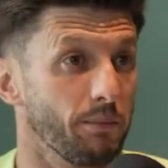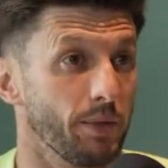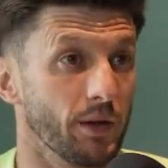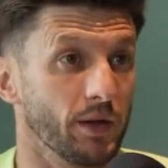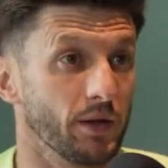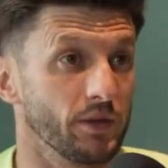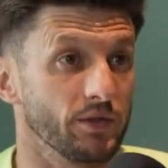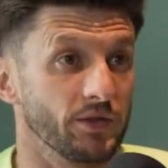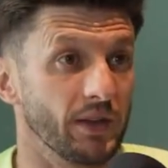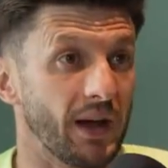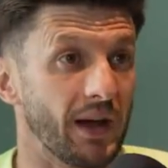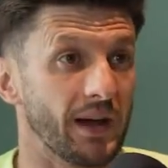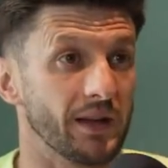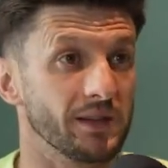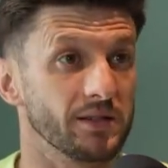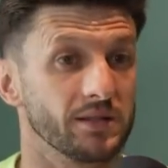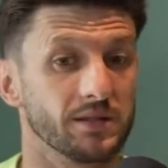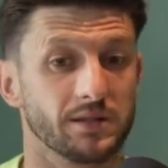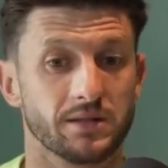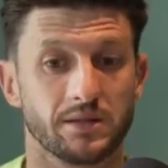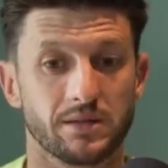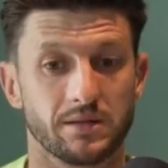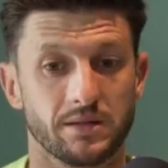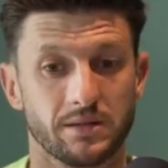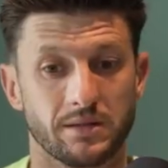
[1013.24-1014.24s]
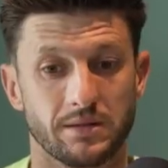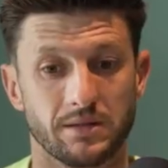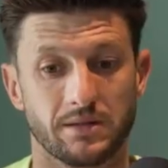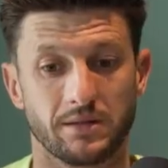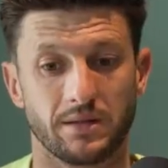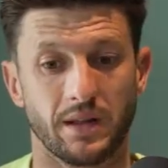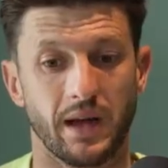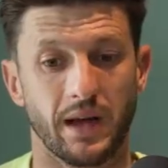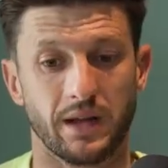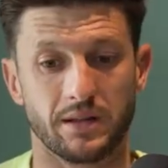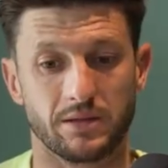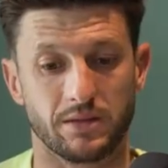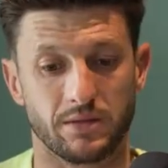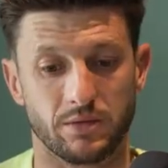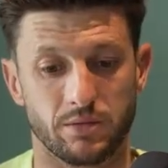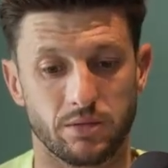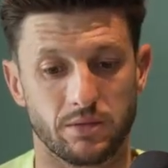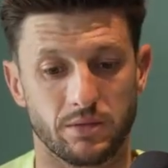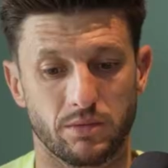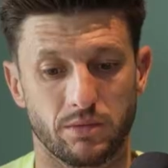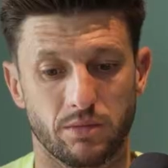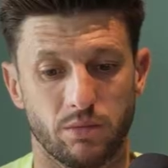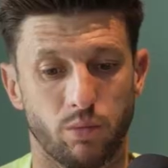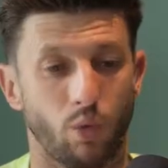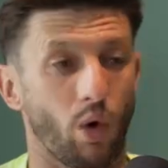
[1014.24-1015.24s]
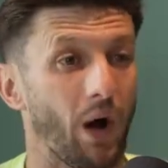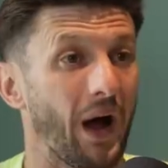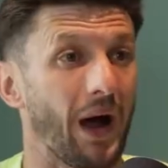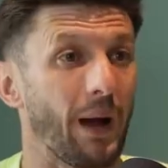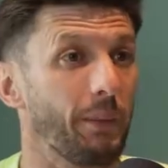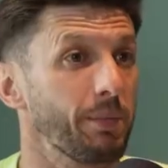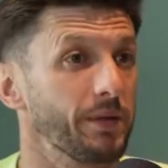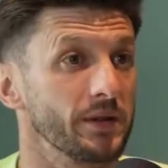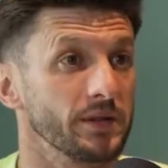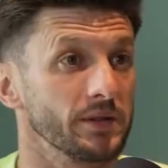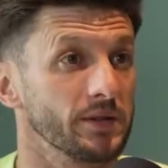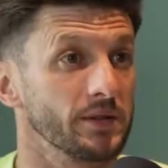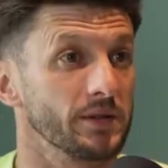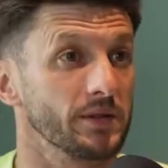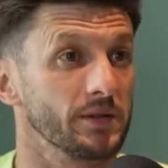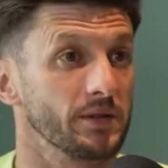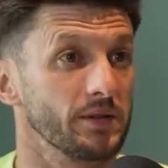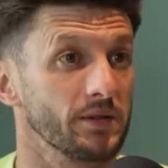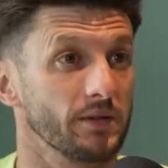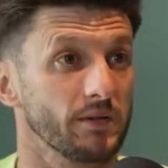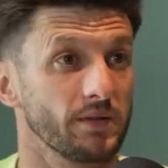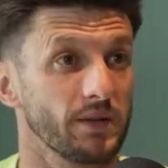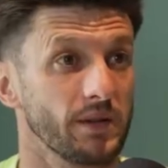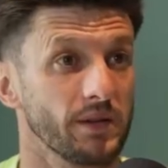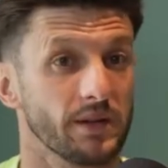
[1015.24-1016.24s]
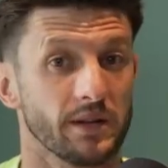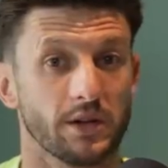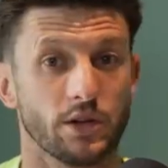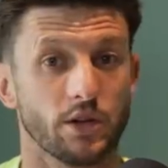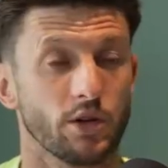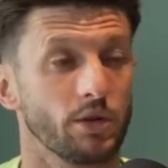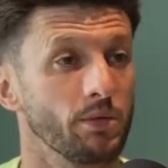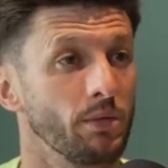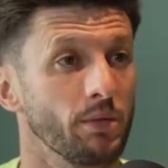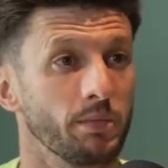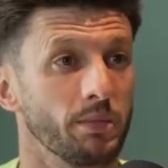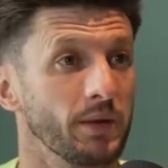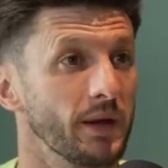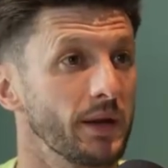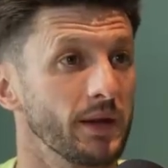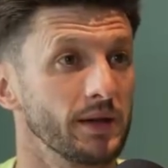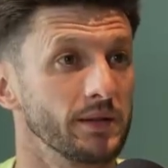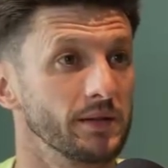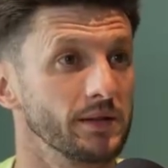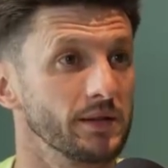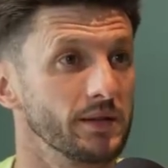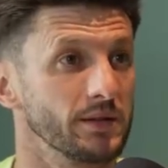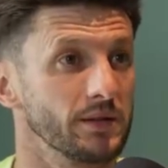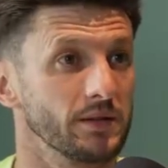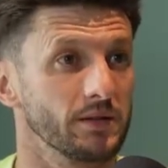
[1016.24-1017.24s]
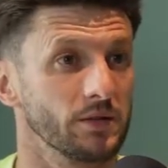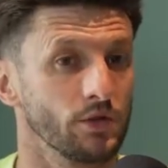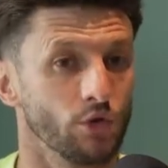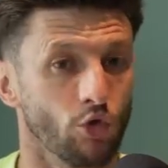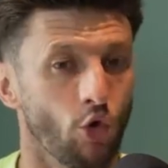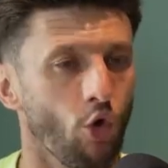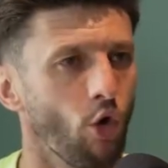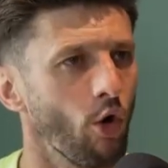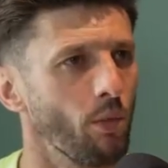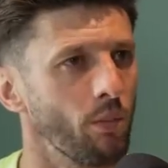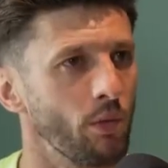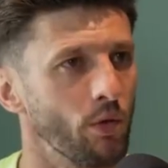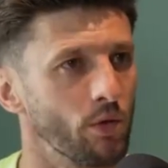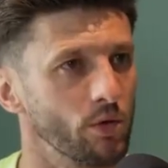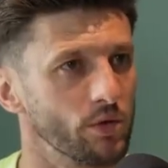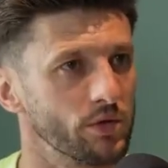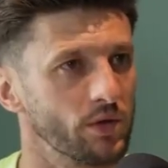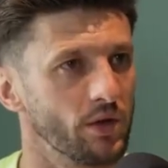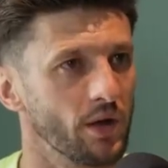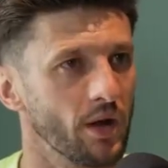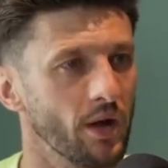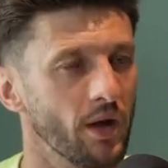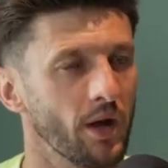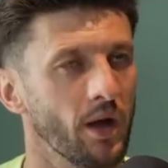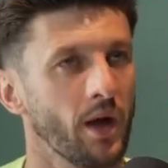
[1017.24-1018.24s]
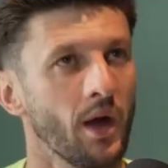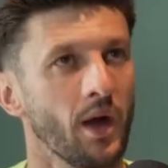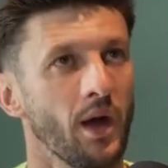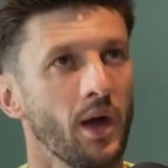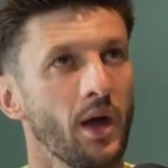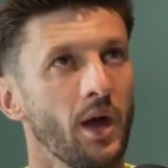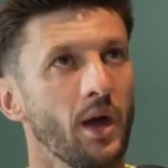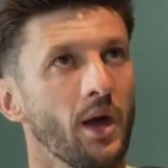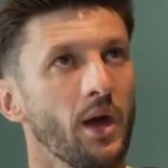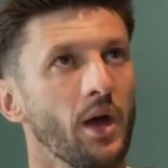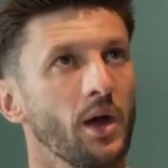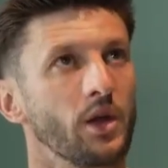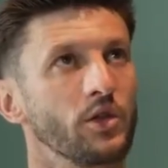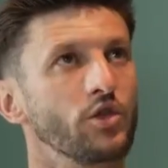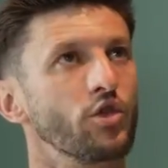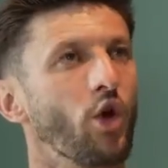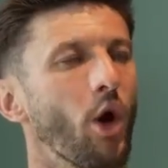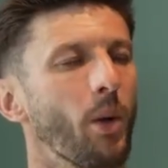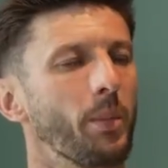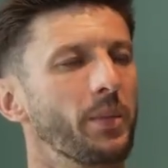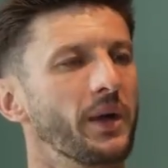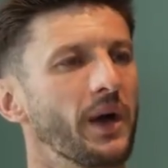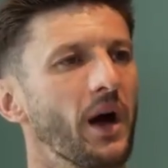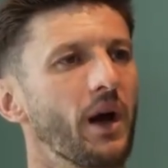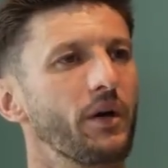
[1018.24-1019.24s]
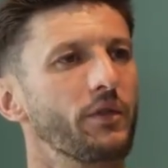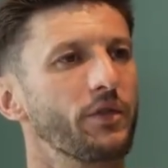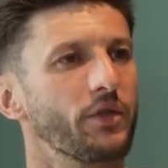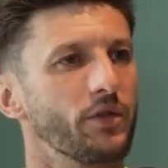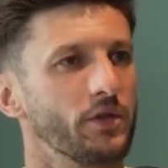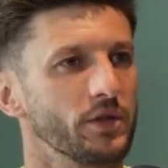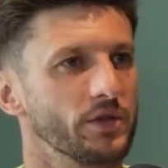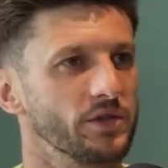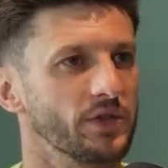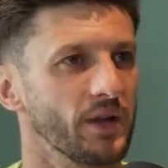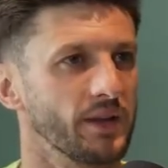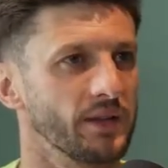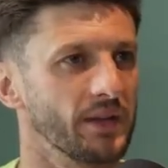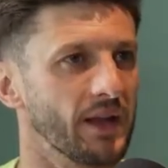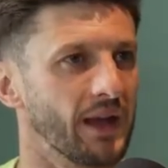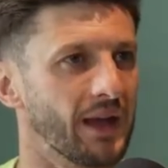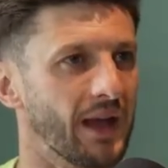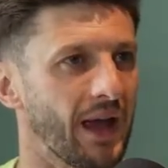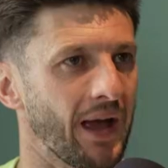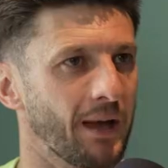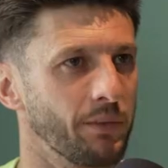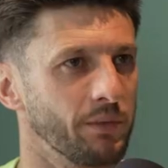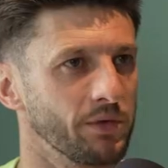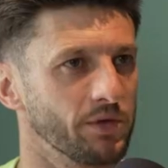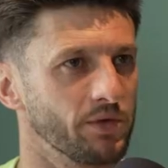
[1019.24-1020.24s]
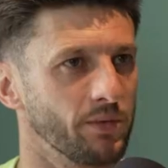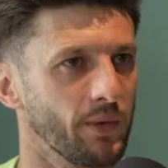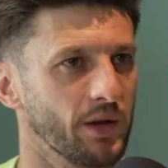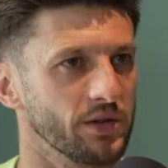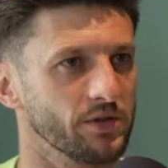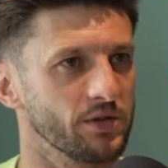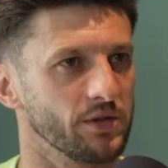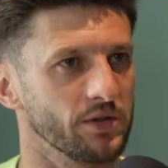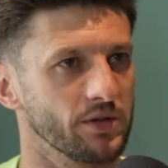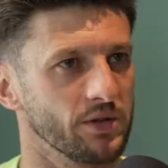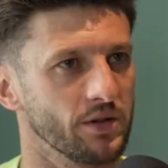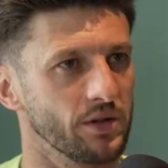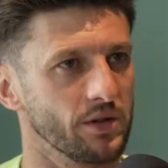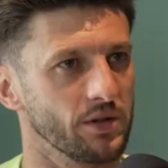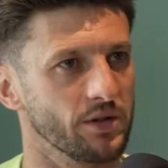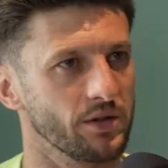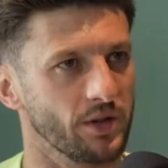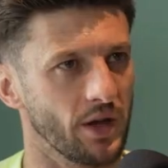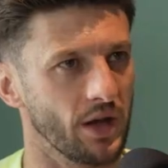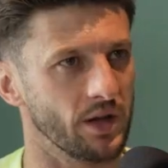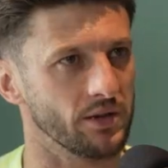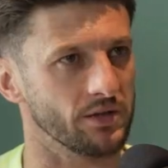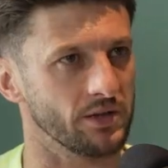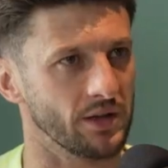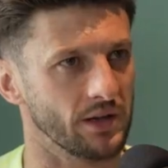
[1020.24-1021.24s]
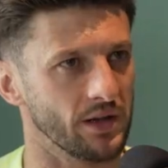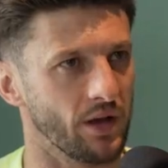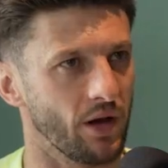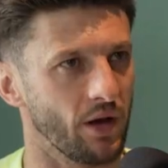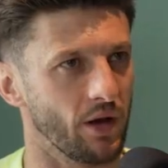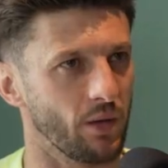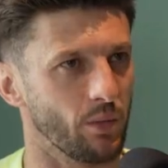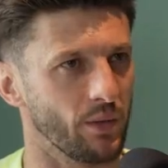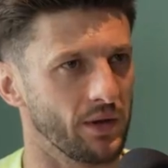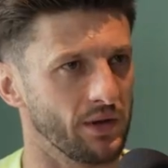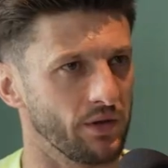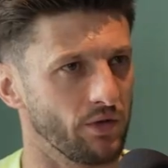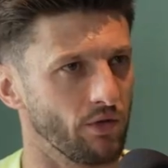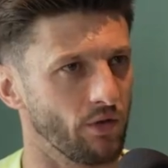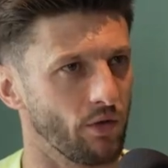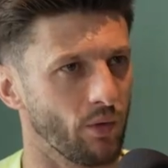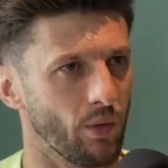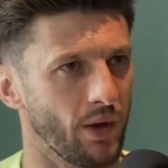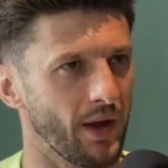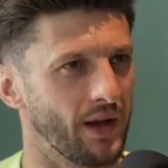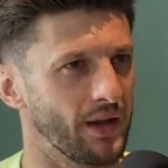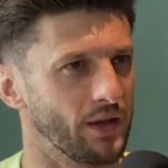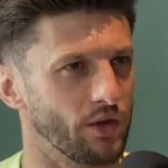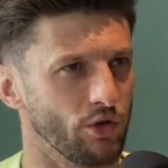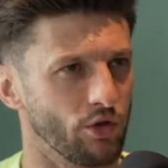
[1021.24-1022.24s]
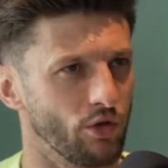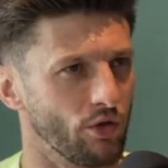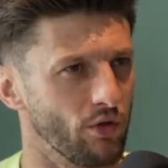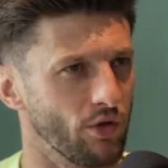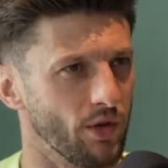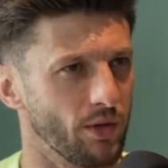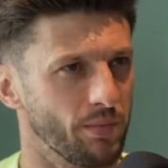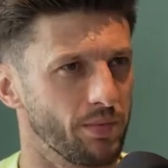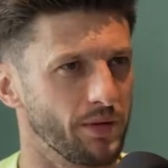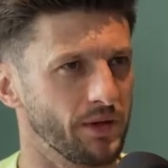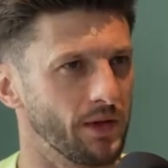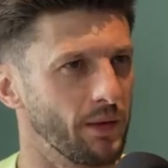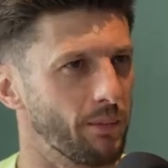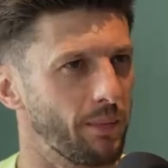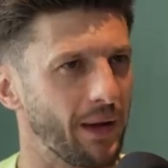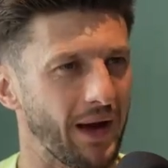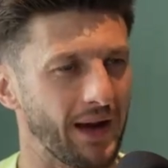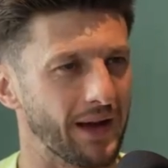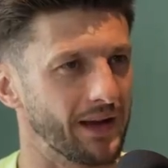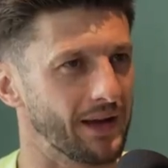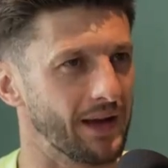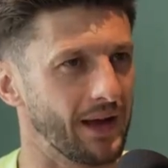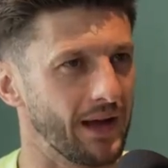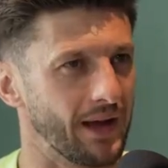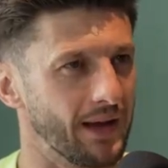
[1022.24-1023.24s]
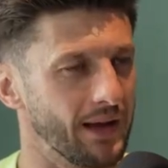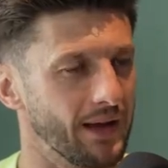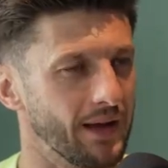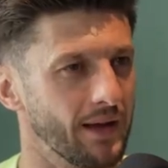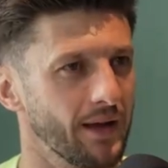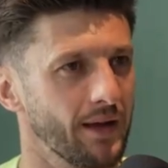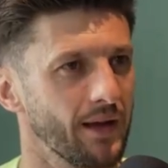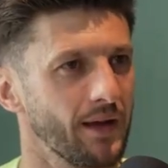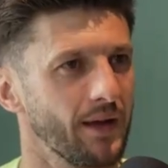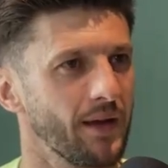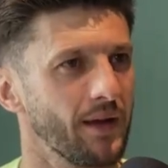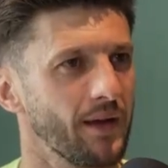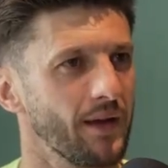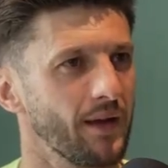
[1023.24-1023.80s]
because that's what happens in human beings. It's normal to not be up for a Sunday game as much as a Thursday night when you're away in Europe and you're back late.